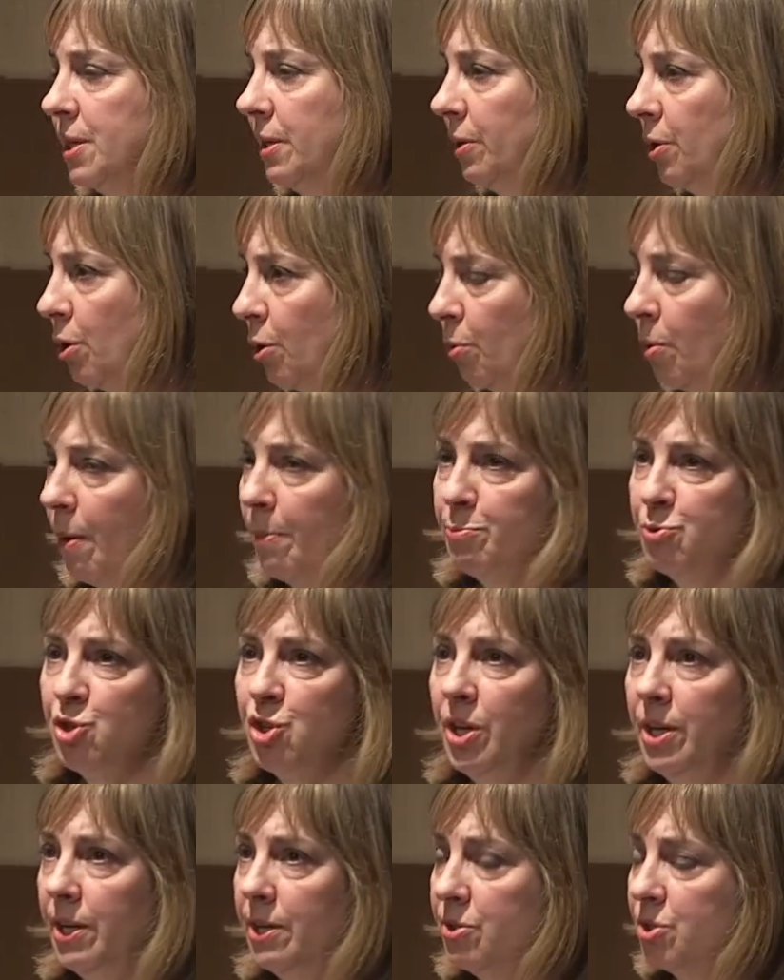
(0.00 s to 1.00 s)
and
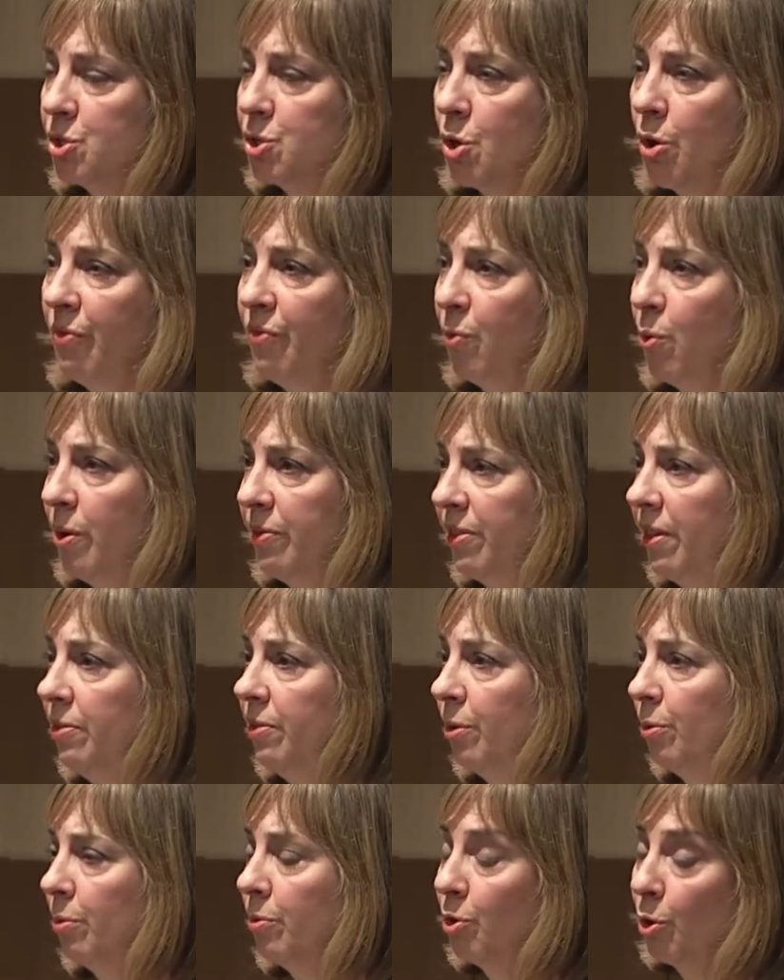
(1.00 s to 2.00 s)
corruption and so forth,
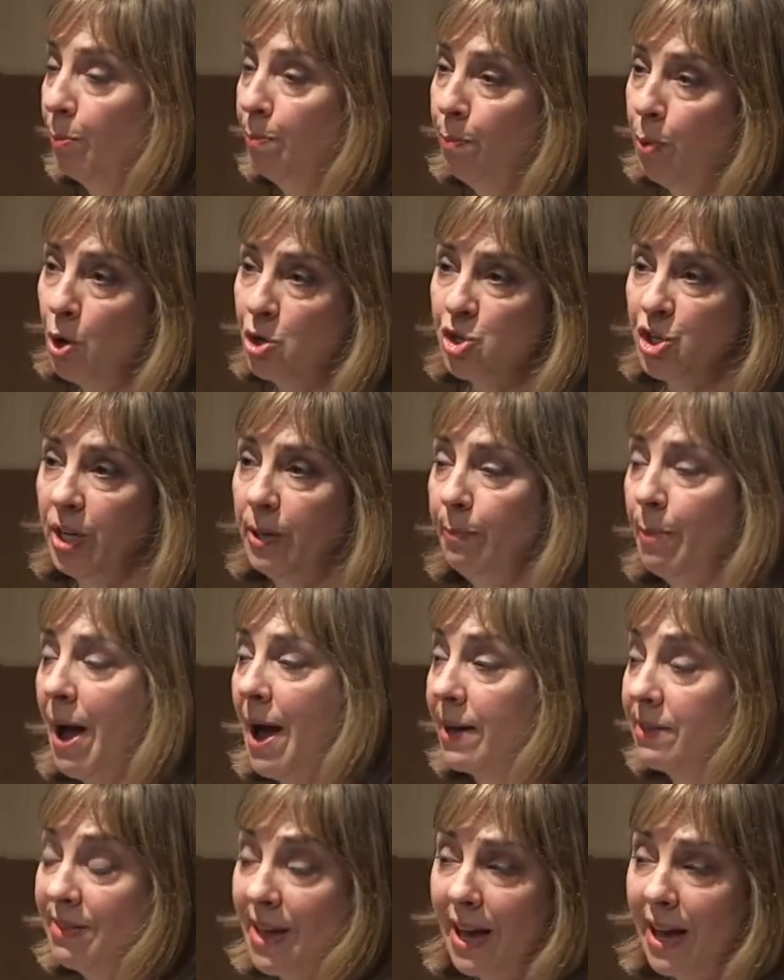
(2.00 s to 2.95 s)
and they're, they're pushing back.